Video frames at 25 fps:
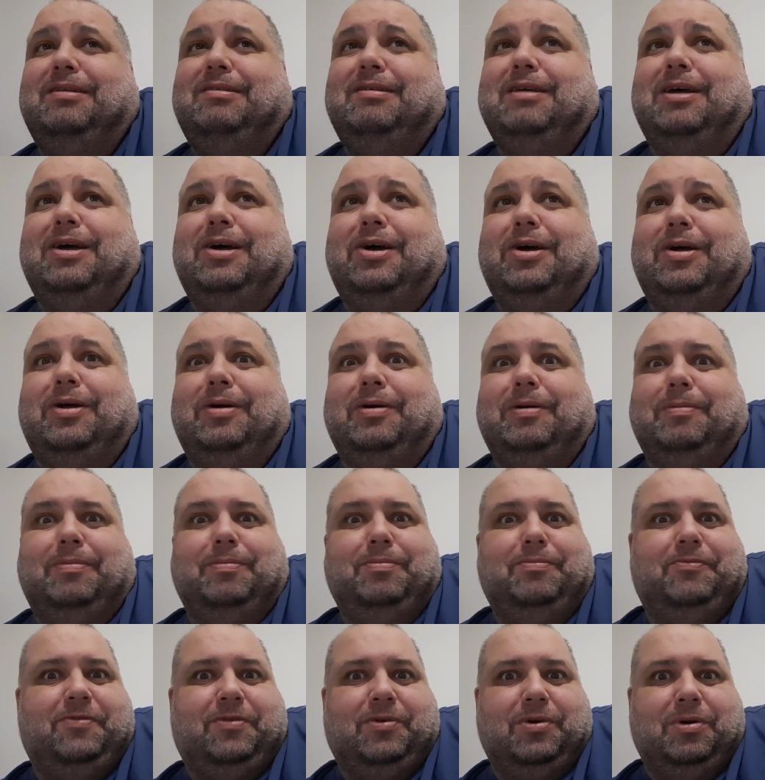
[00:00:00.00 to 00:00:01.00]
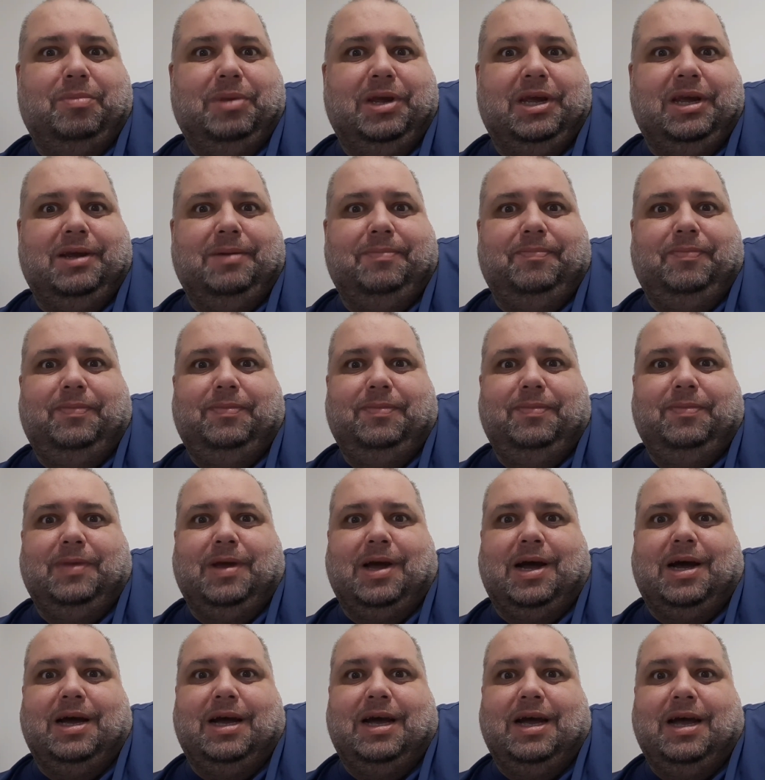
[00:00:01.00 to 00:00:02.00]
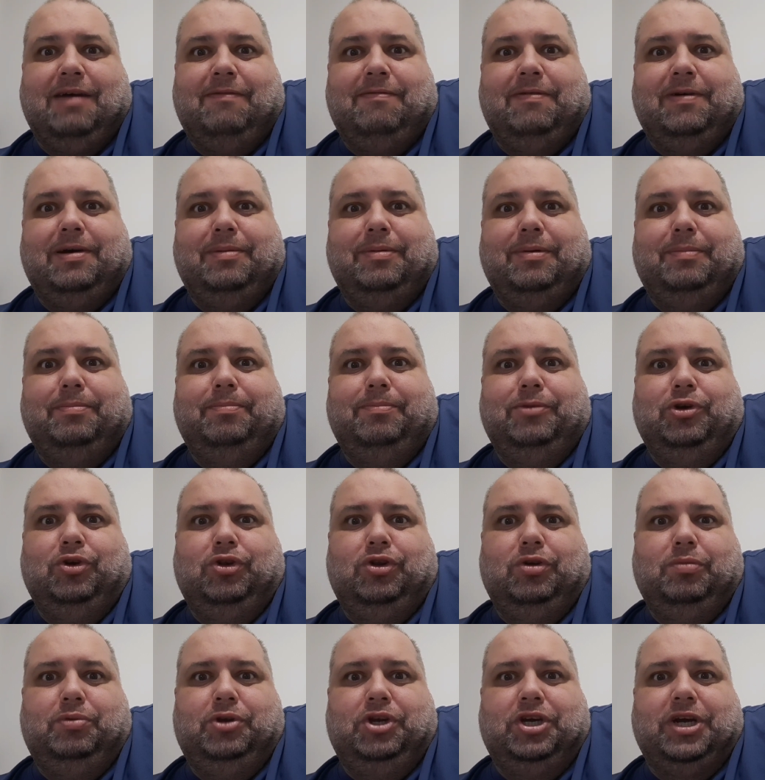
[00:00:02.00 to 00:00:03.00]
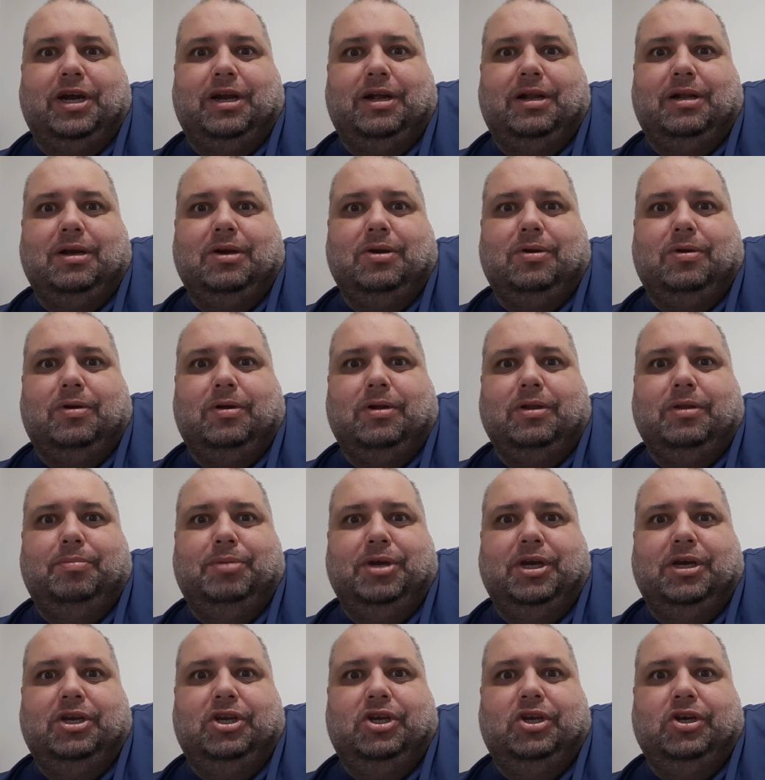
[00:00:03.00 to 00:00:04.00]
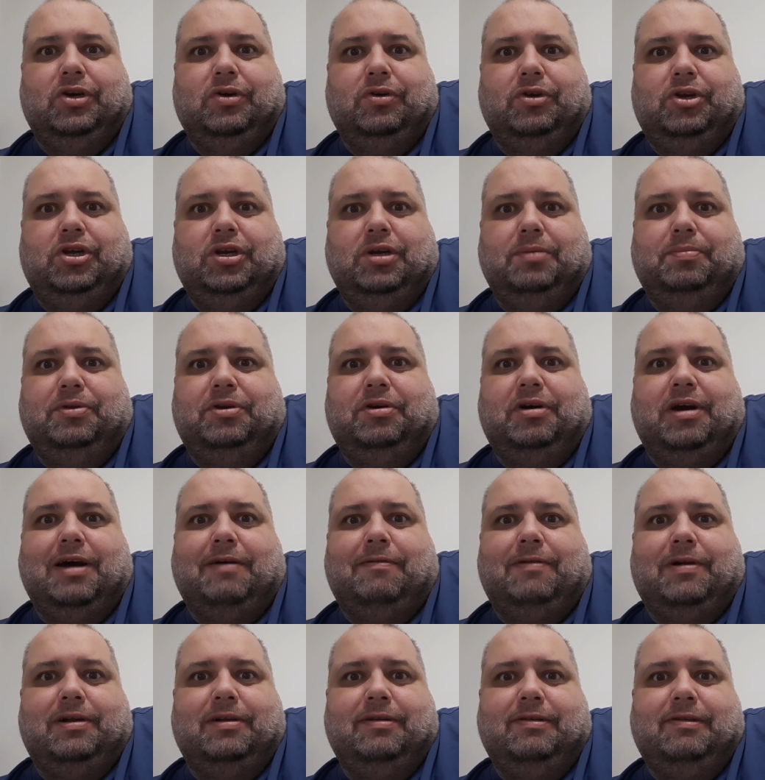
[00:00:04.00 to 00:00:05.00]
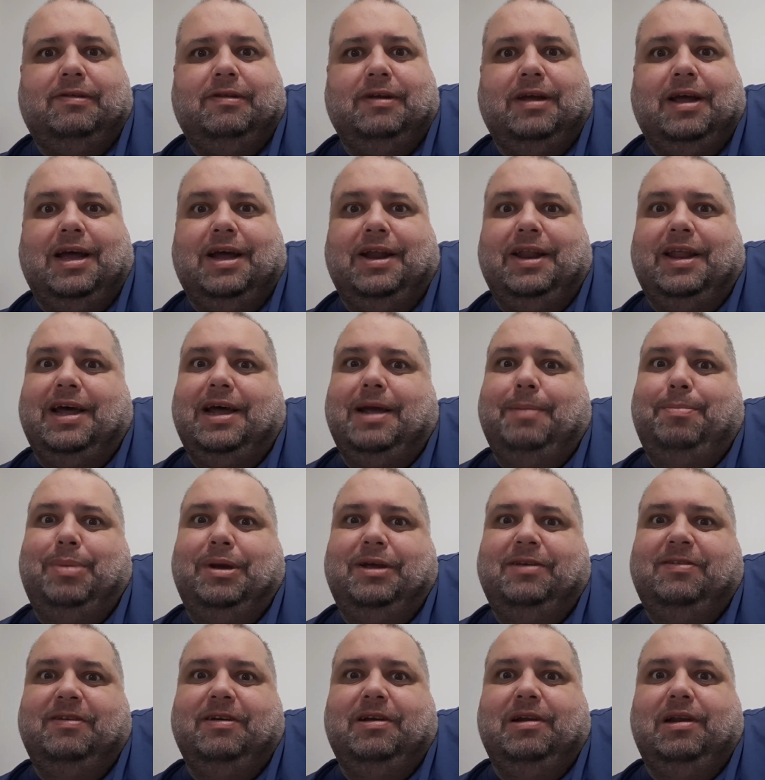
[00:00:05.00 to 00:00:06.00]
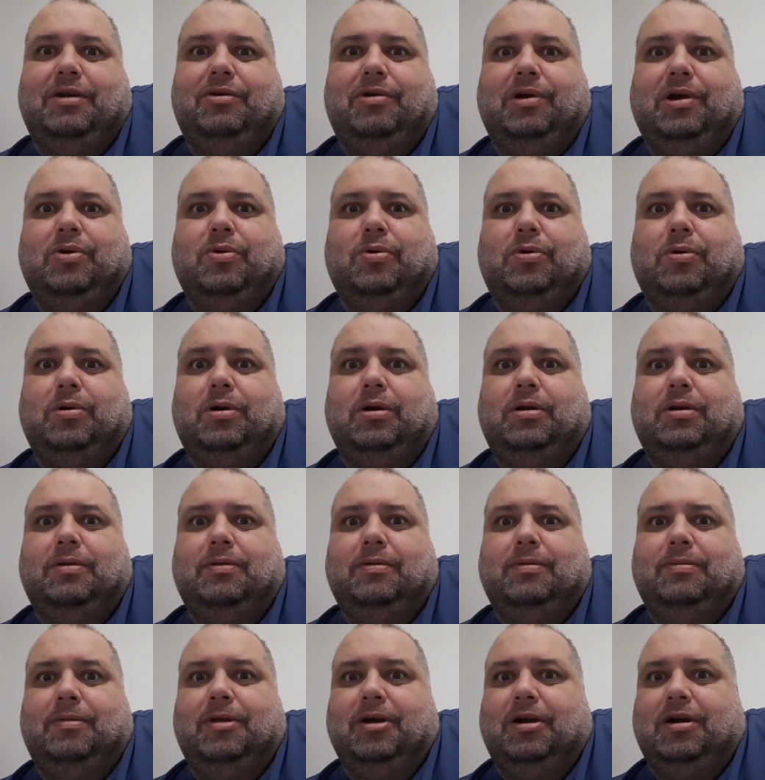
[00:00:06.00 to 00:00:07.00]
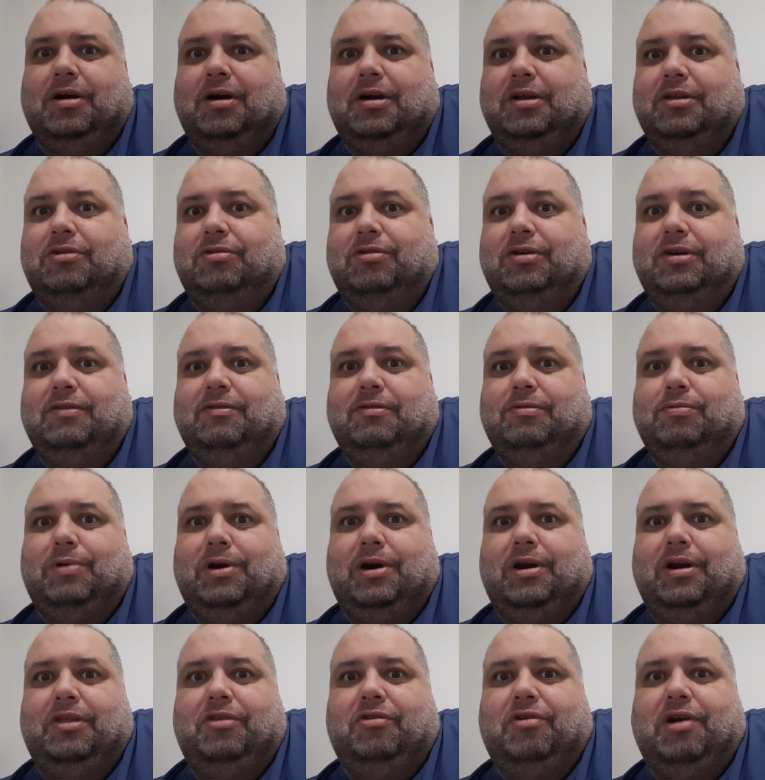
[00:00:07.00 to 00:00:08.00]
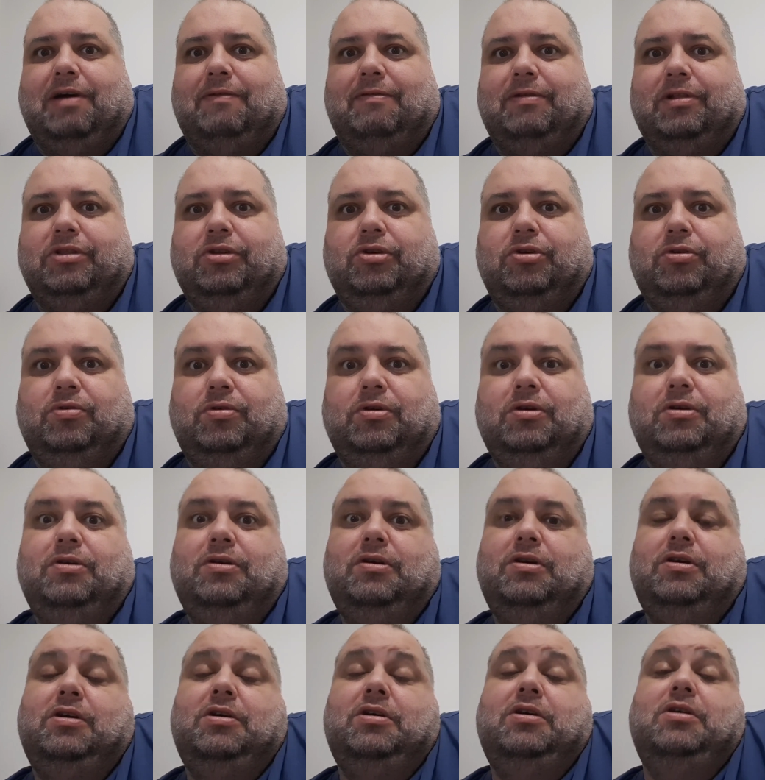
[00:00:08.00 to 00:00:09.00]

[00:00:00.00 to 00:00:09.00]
So for me, I have a YouTube channel called Big Joe Cheap Travels, and I basically record the countries where I travel to